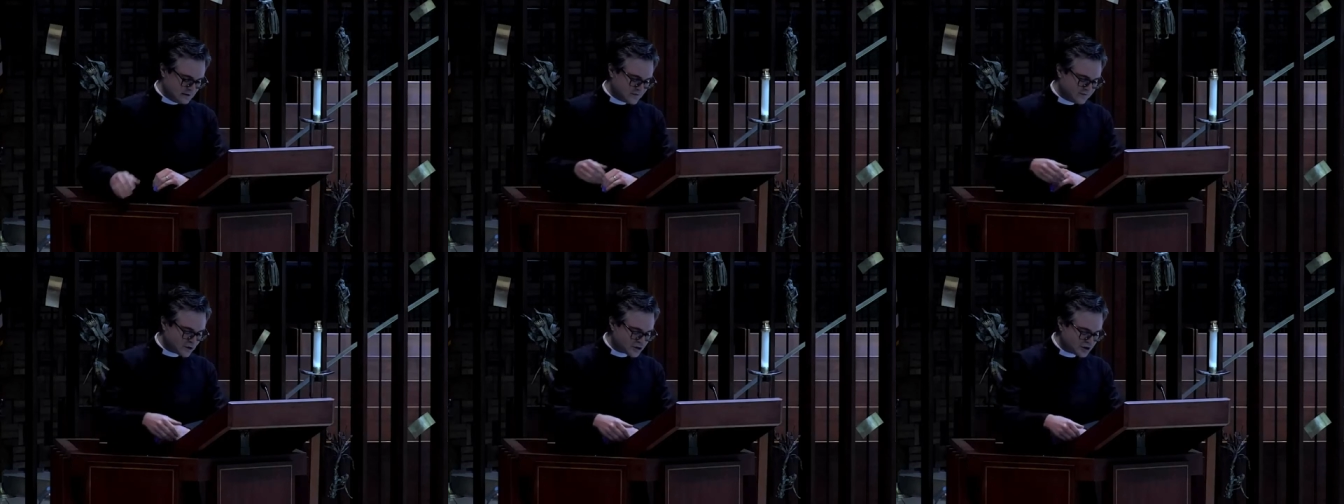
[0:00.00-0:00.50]

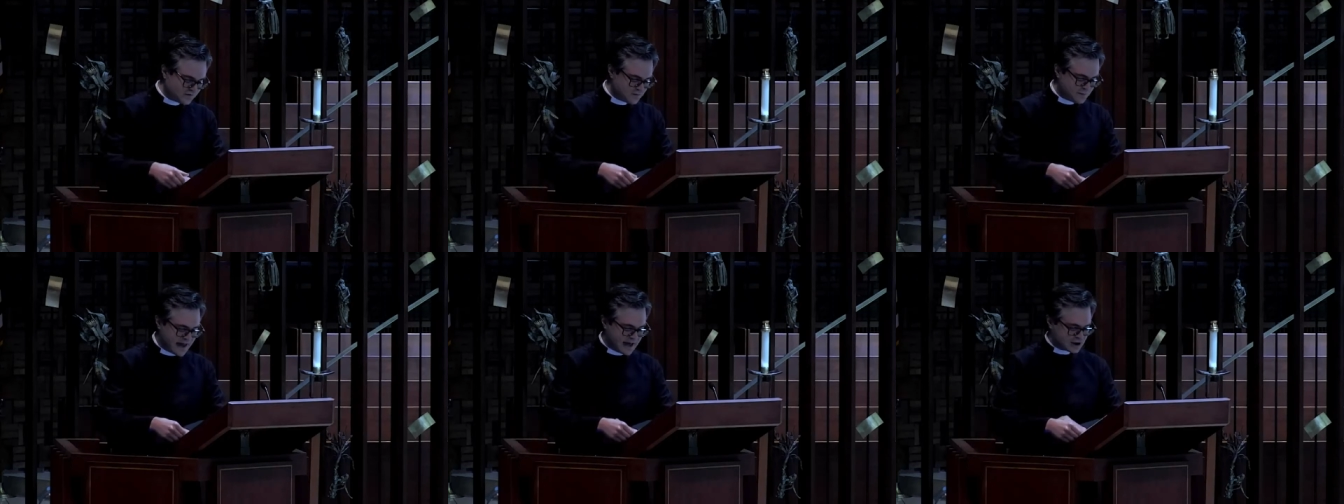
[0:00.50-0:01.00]
The version of the
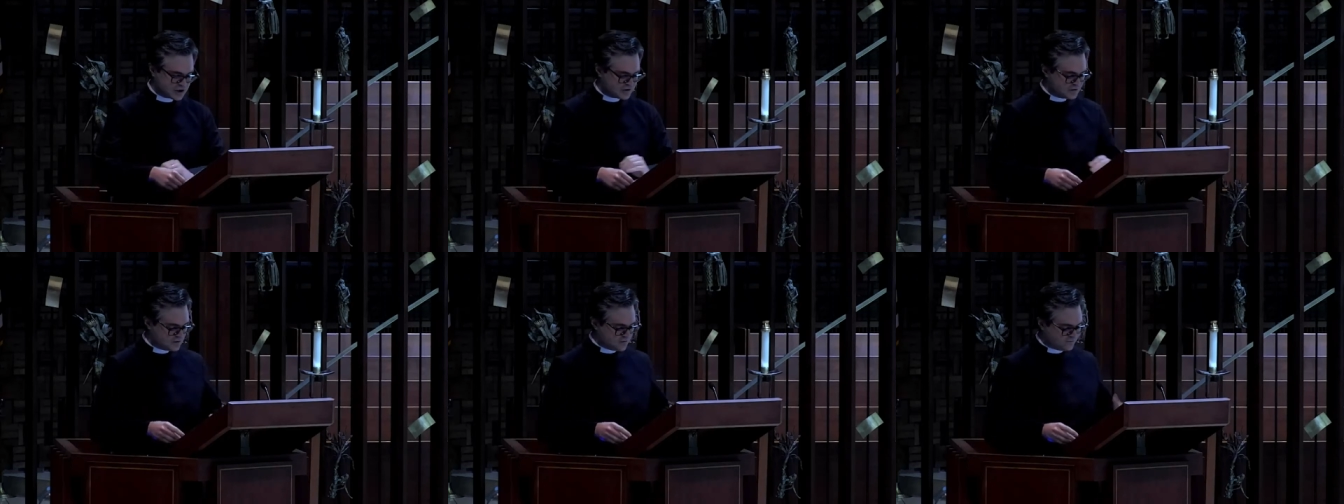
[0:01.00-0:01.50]

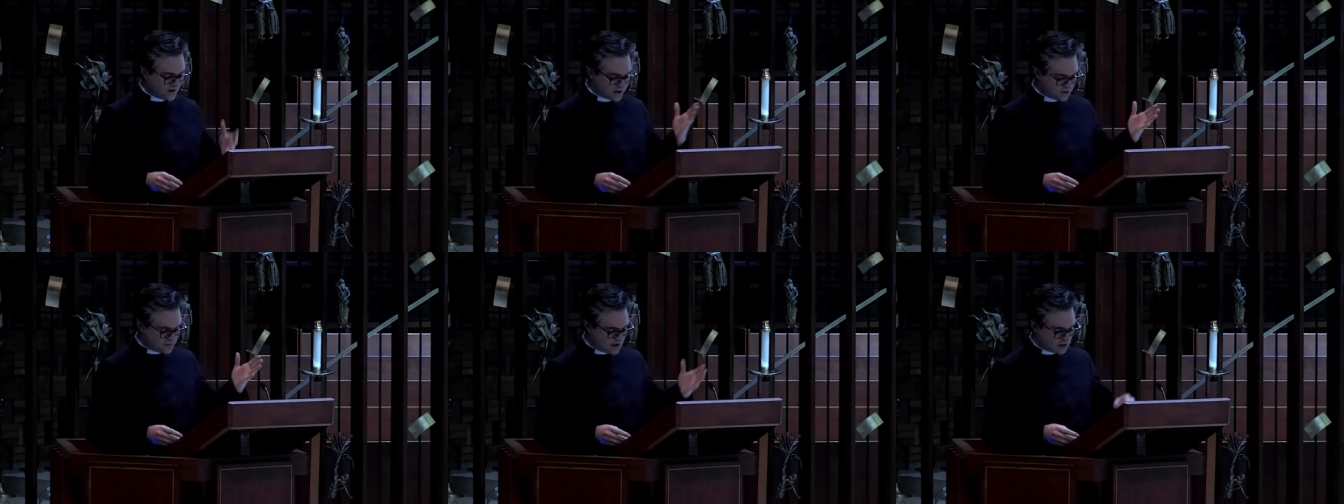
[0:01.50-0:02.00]
Passion
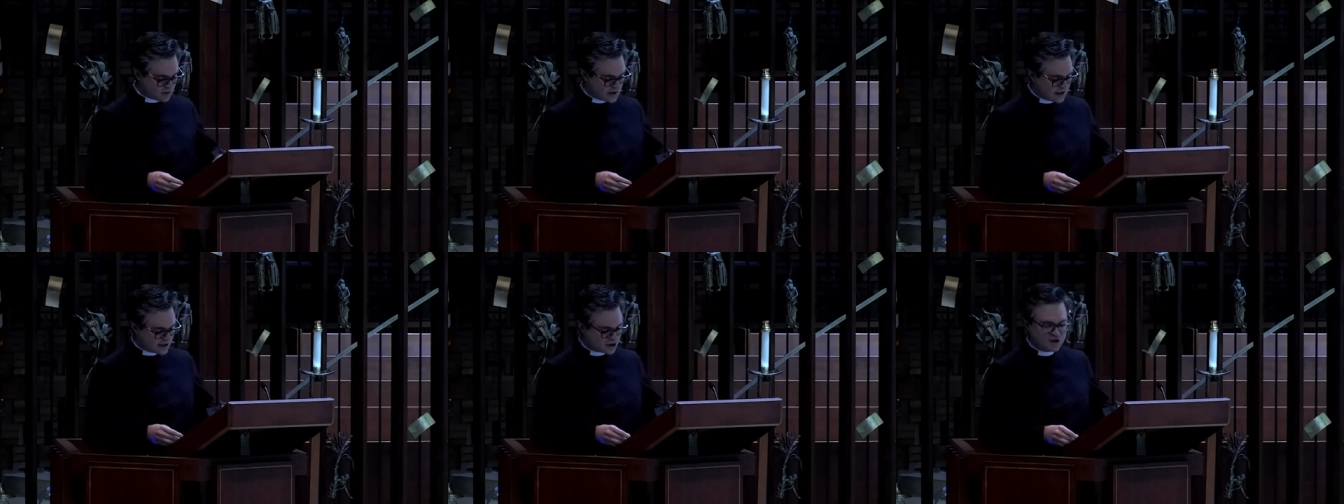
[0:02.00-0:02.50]
Father Peter
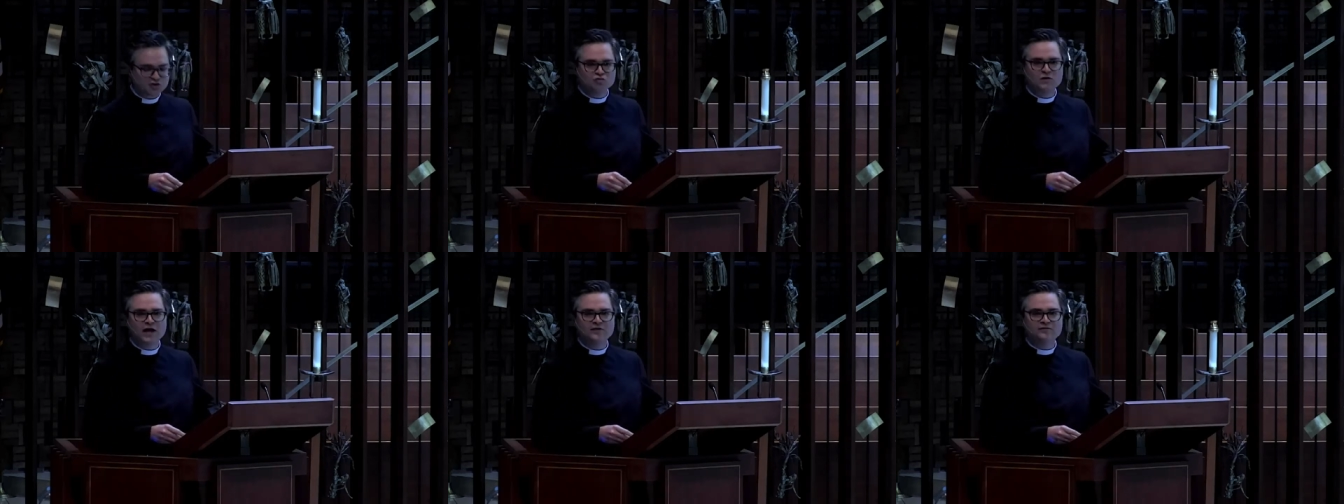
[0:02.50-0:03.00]
and I just
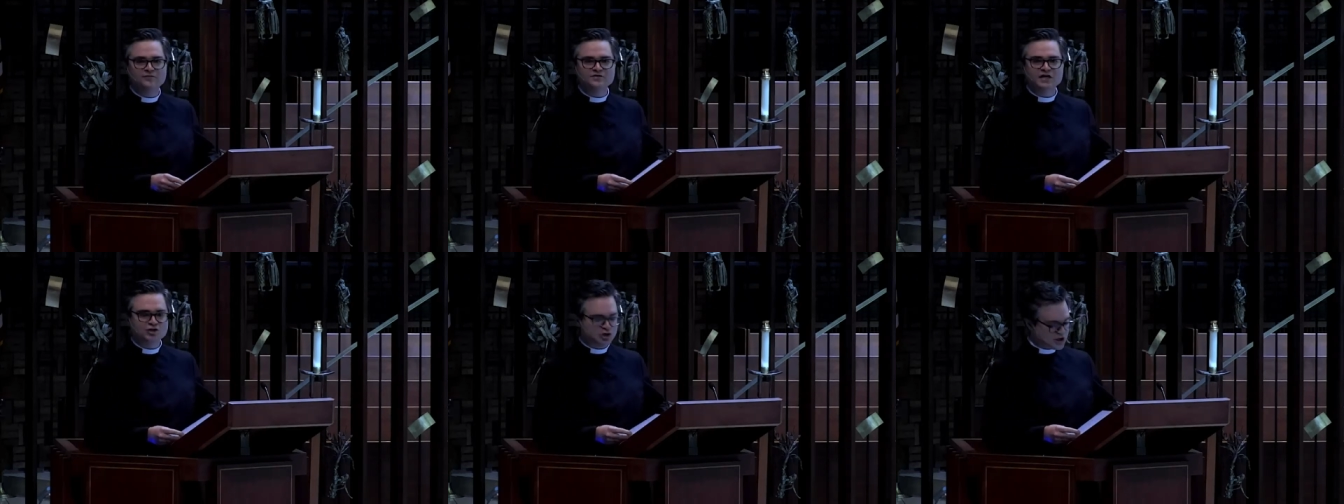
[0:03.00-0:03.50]
read from St.